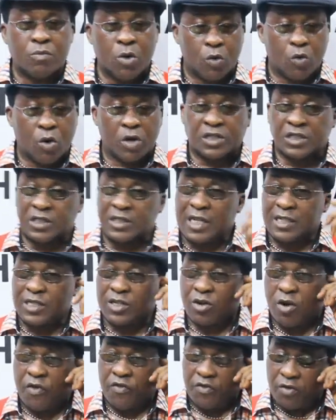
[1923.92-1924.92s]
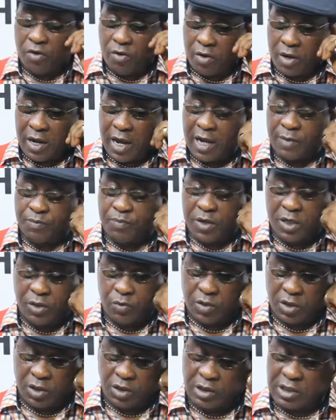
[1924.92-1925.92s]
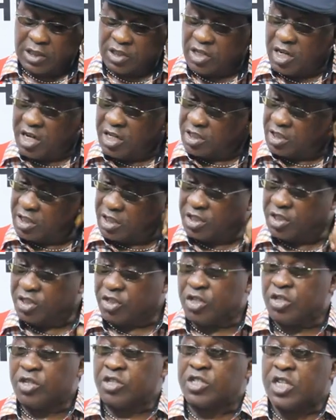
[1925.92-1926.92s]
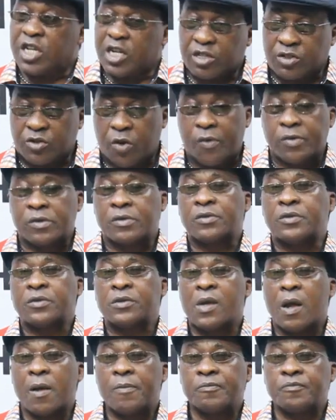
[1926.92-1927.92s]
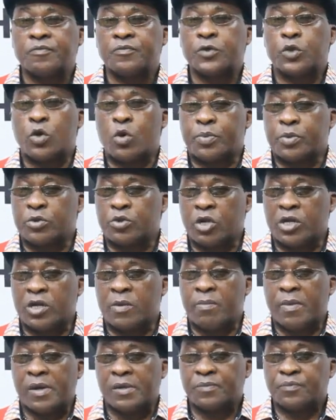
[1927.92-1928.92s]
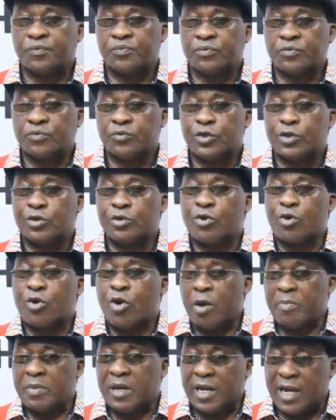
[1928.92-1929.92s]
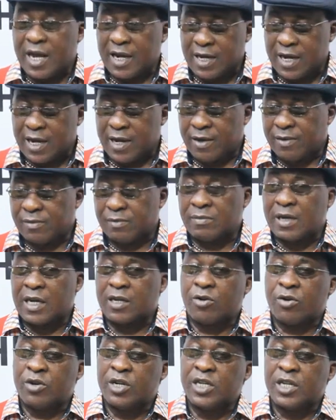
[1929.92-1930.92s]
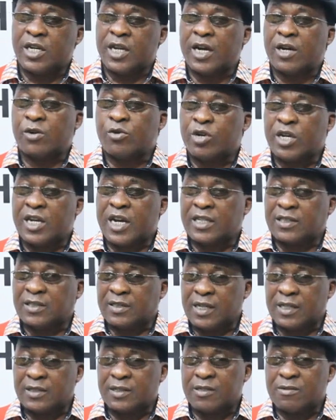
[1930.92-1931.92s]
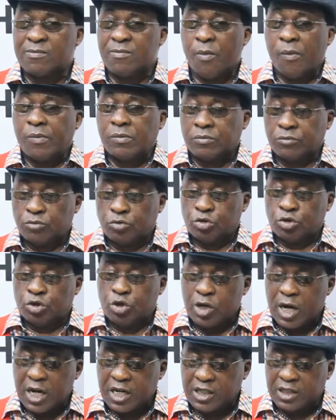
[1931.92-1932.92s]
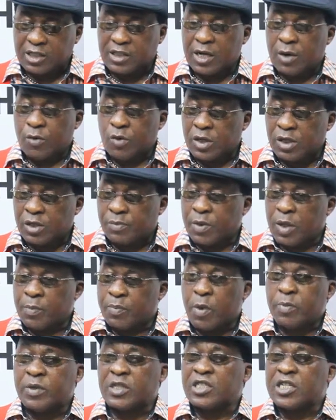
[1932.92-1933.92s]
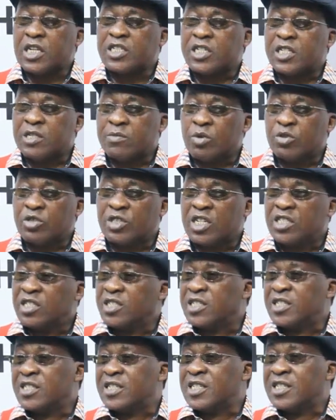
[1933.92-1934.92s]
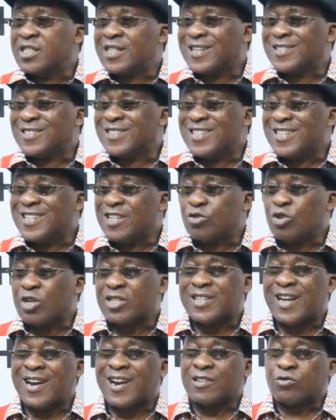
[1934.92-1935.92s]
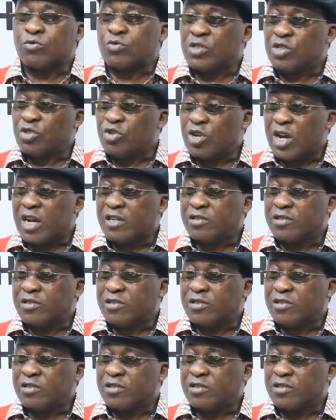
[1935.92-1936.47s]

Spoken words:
more word is that the governor, I plead with His Excellency, distinguished Senator, to come in like my colleague Uri has said. Journalists, publishers in Imo State, is that he need to interact with